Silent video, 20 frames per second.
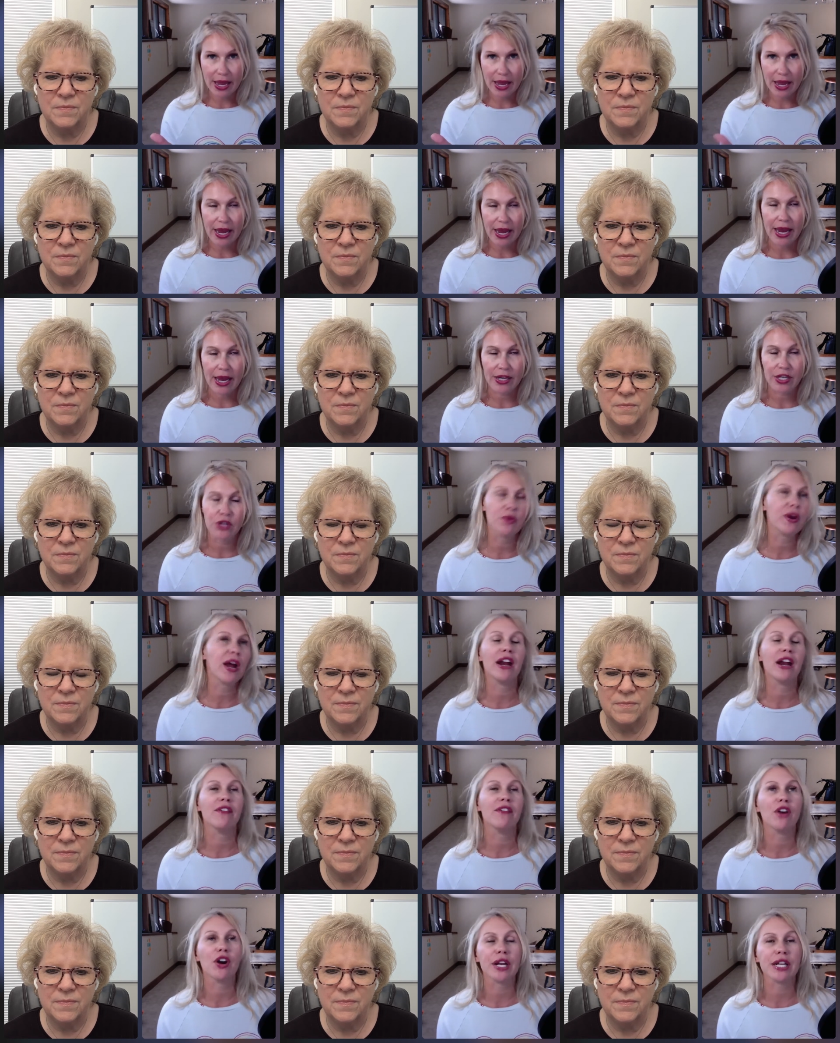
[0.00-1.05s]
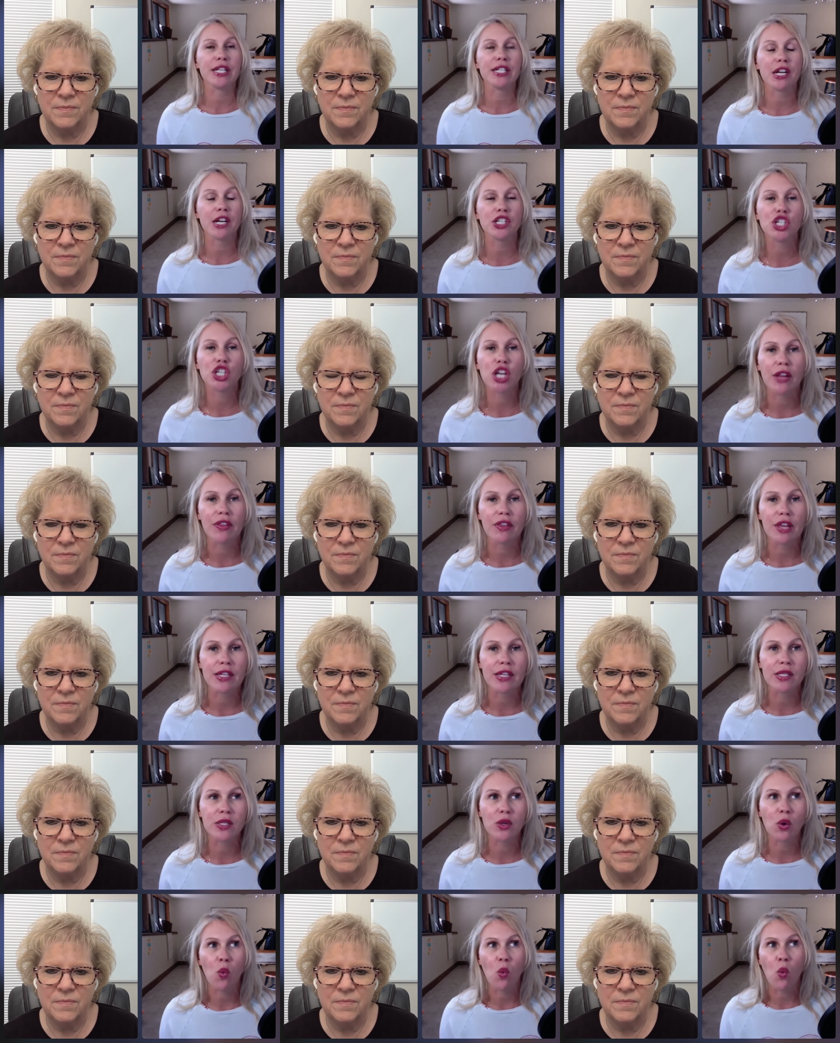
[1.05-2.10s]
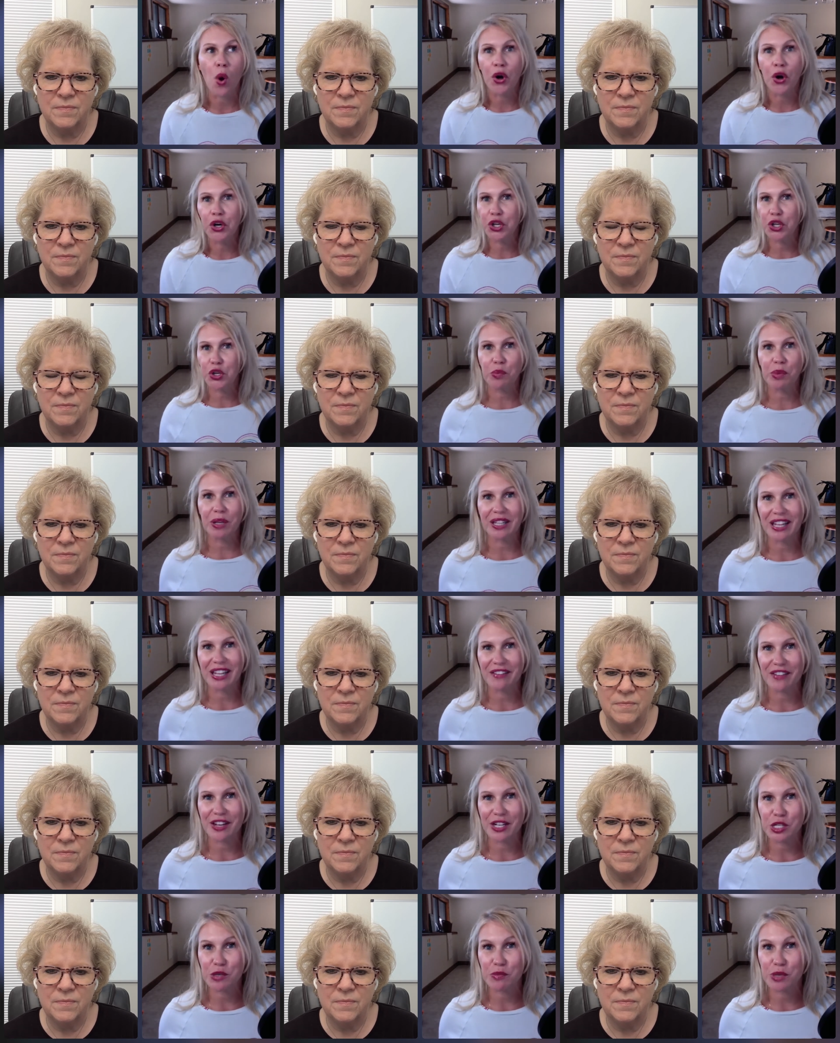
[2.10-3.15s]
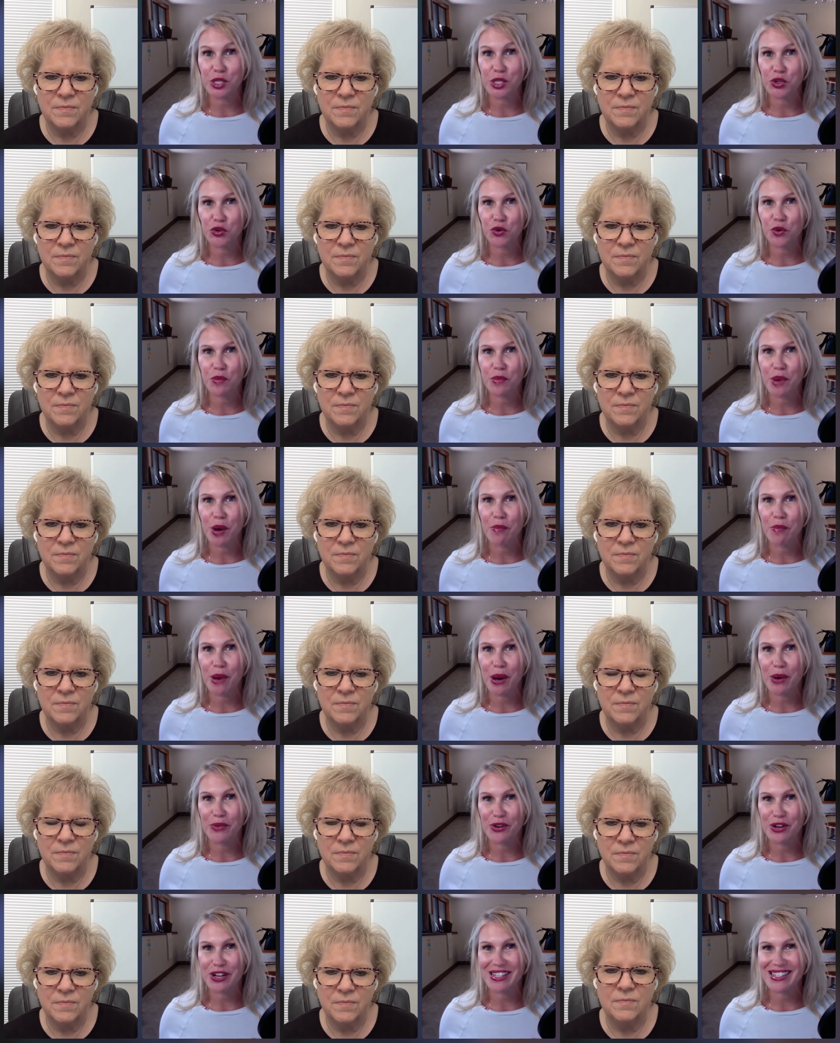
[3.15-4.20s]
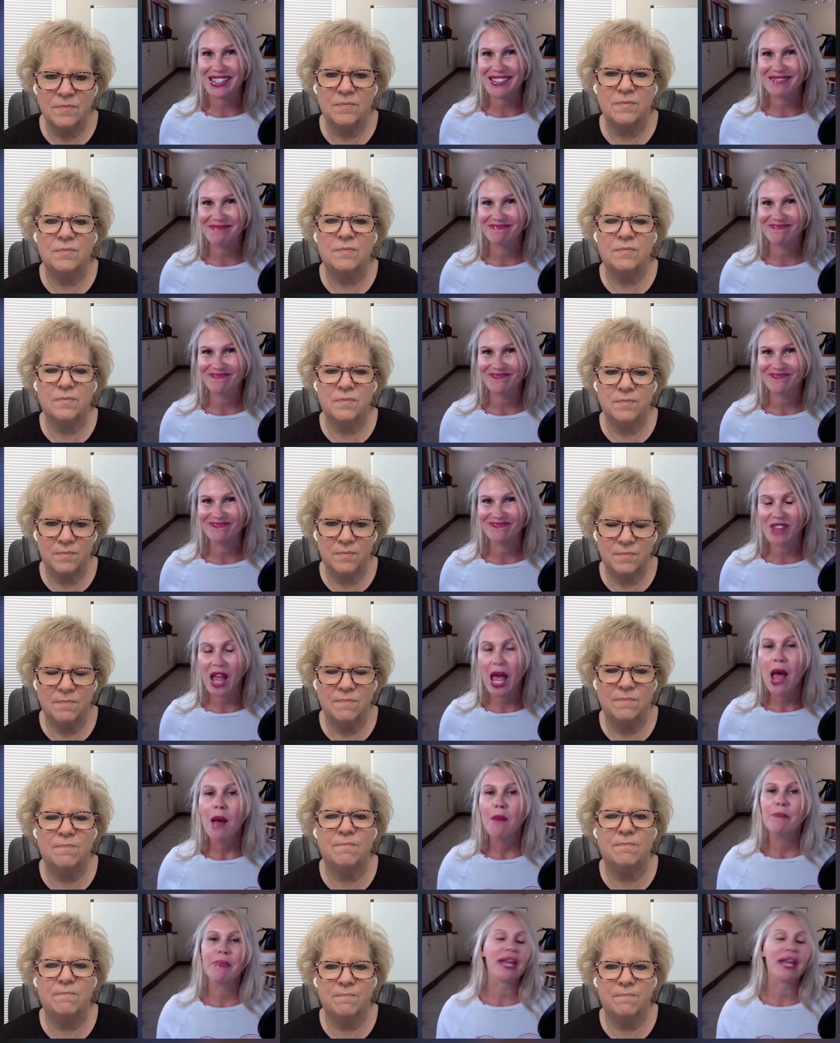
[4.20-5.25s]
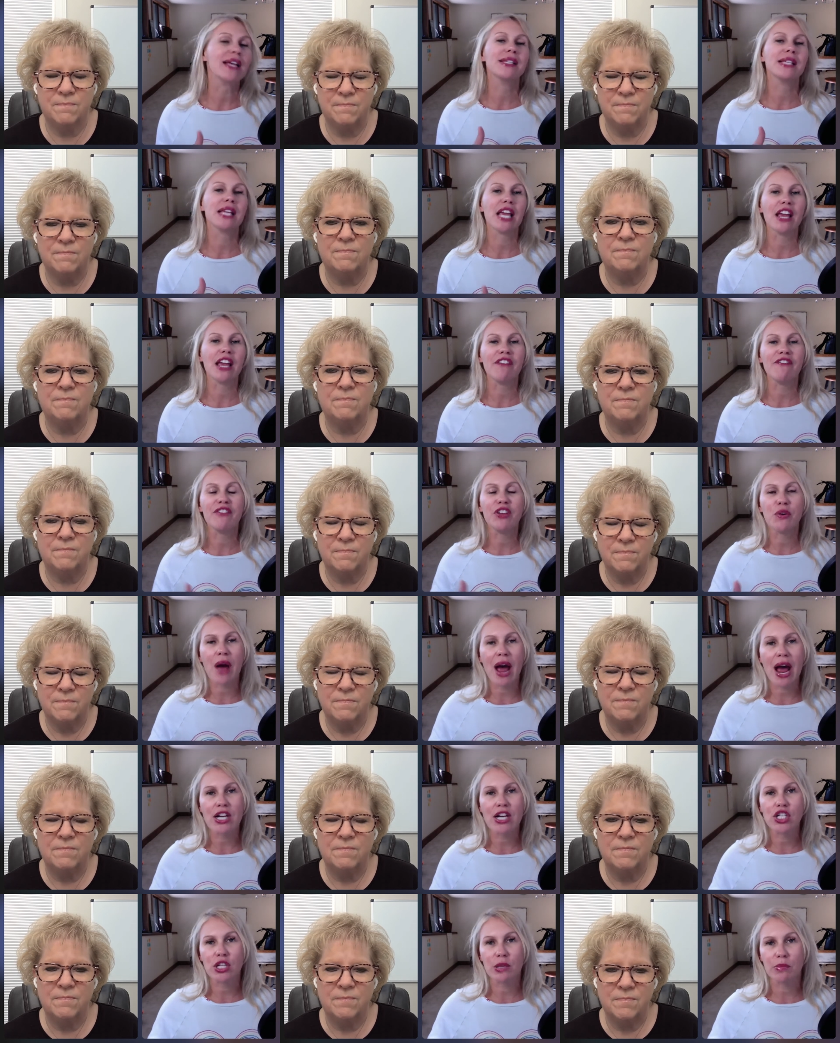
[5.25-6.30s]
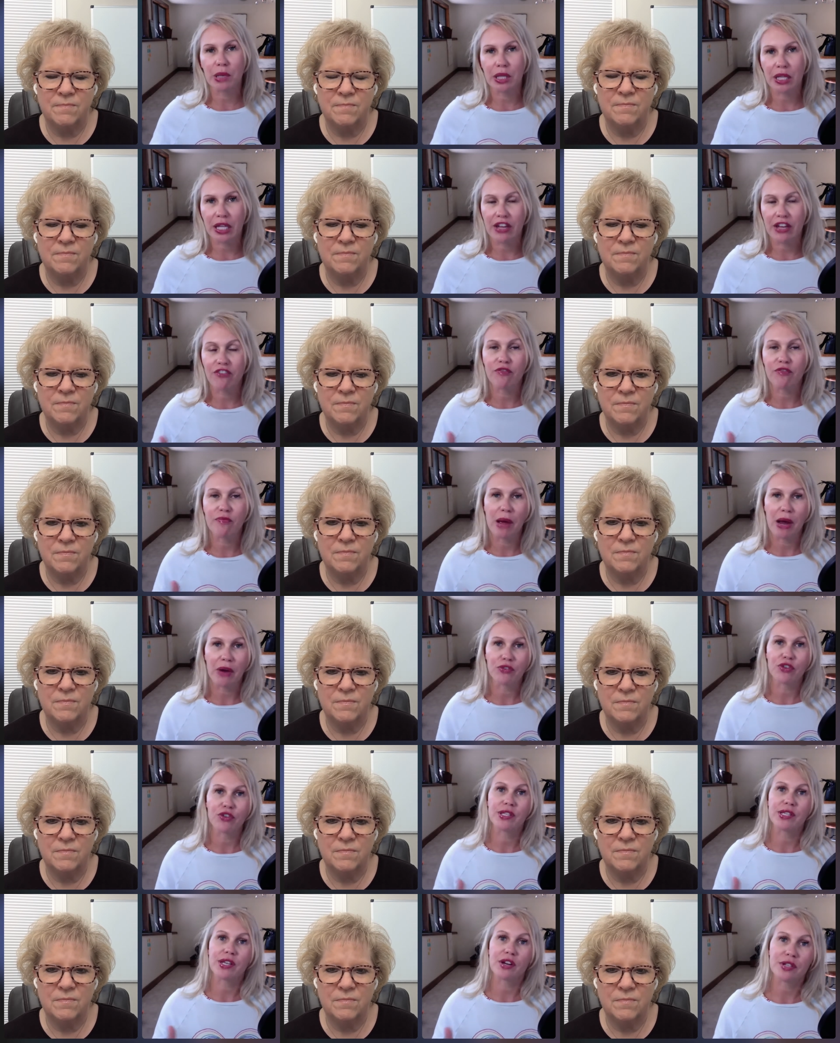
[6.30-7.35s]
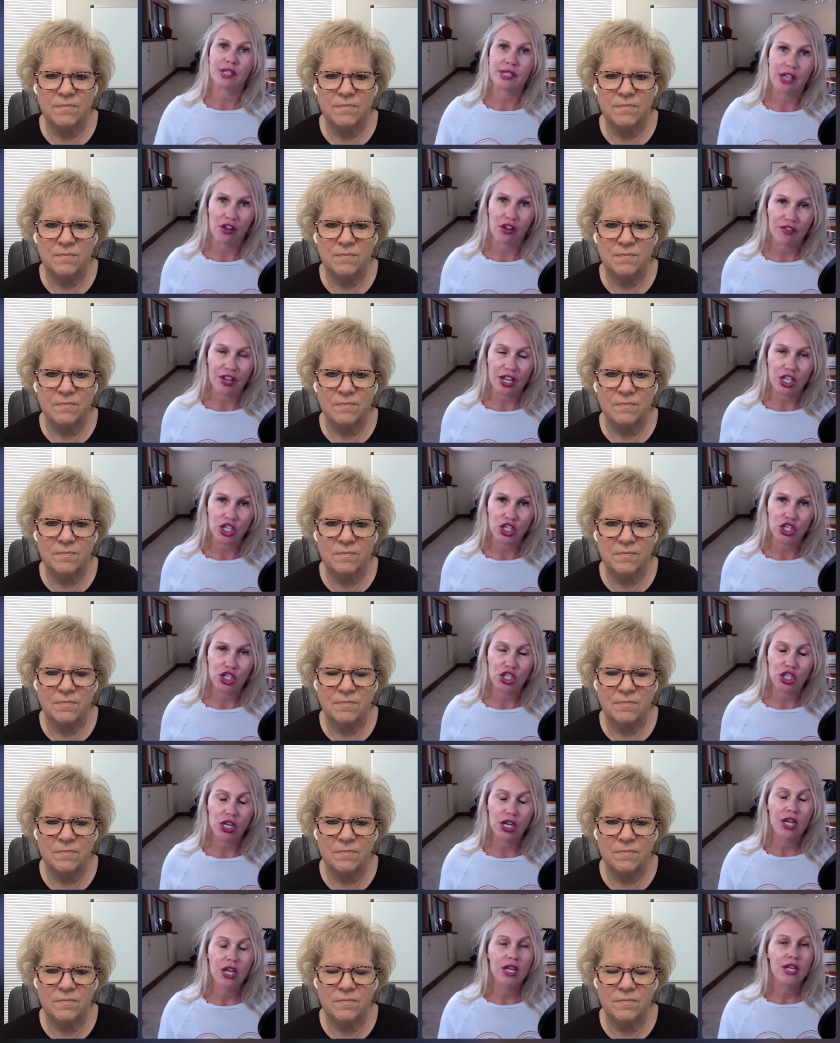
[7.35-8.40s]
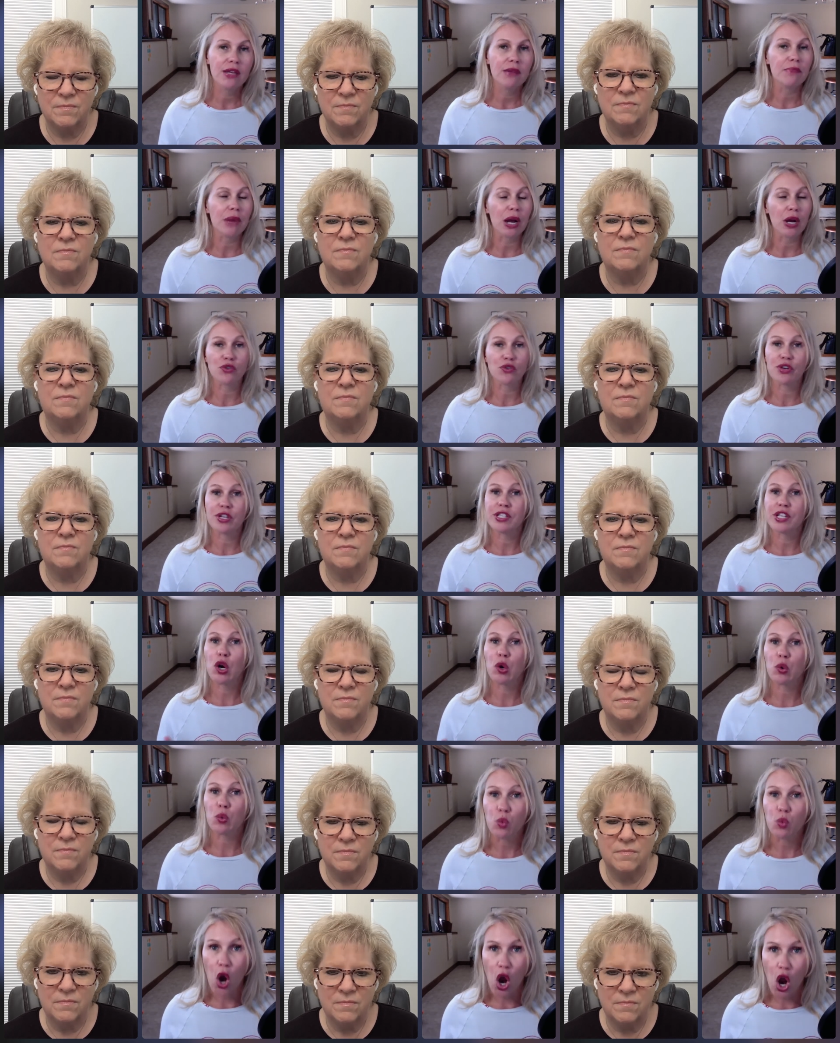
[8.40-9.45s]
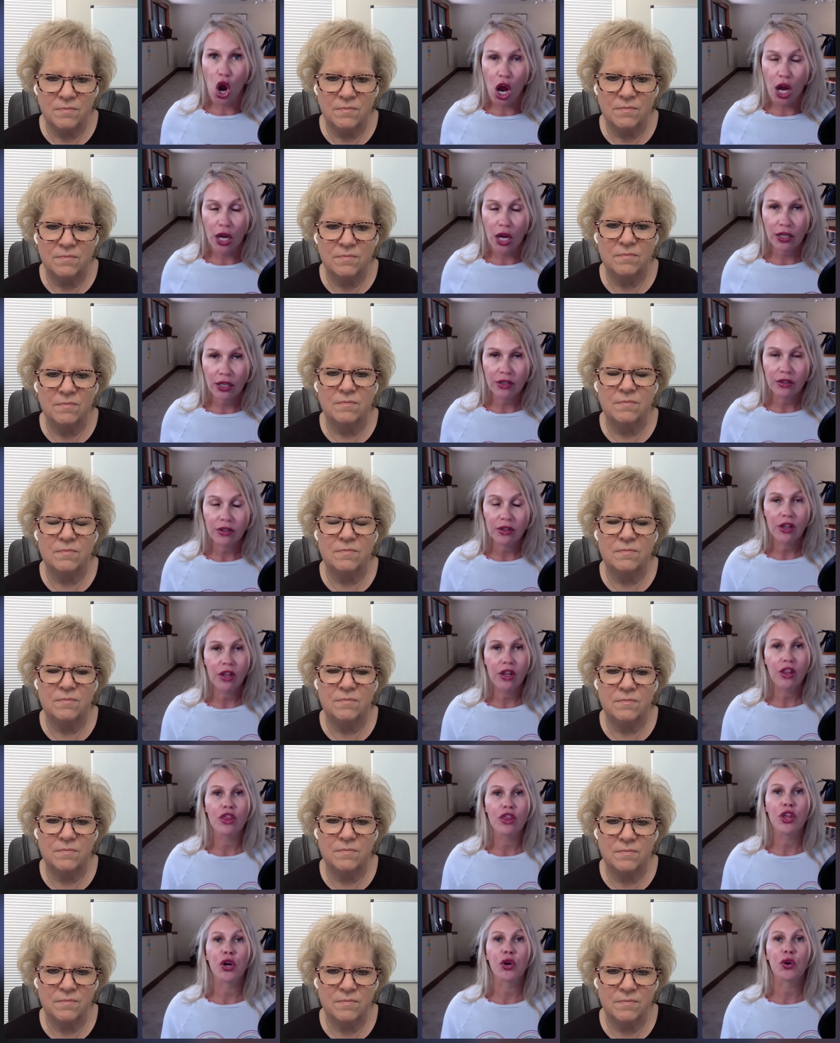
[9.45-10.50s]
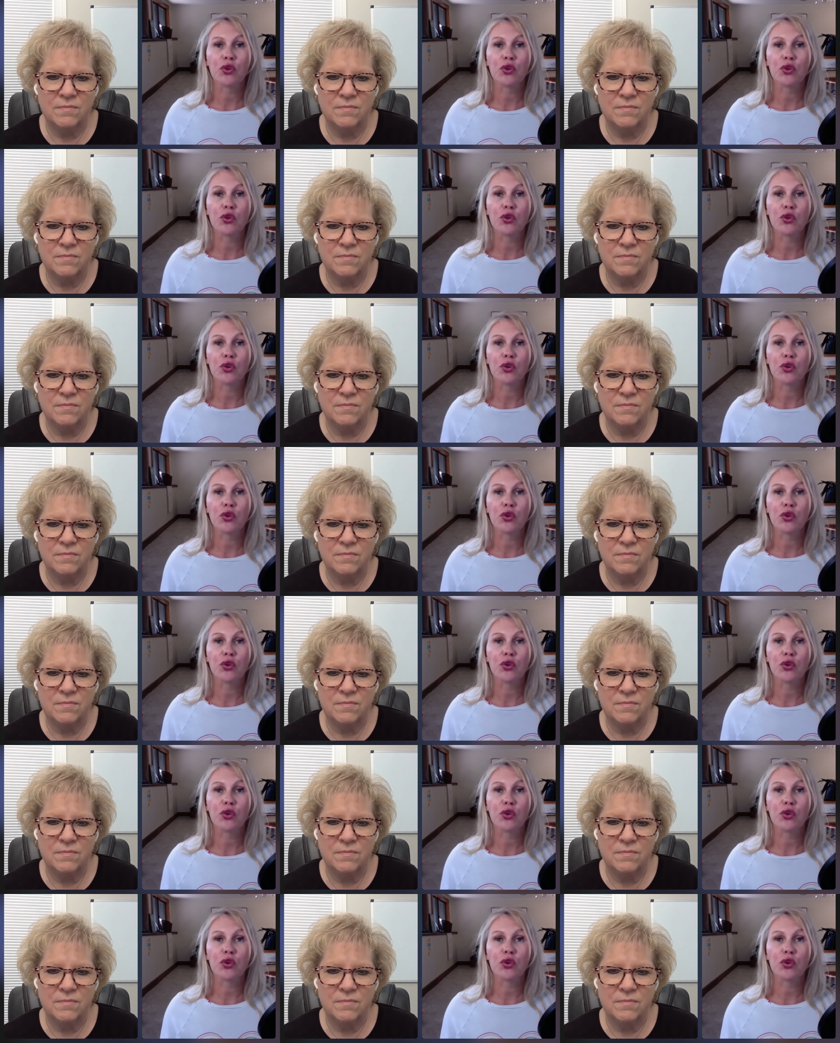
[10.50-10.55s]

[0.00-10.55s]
Speaker 1: and you kind of already touched on this, what are you believing to be true about boundaries? Mm-hmm. Because if you actually believe boundaries are selfish, boundaries are wrong, they're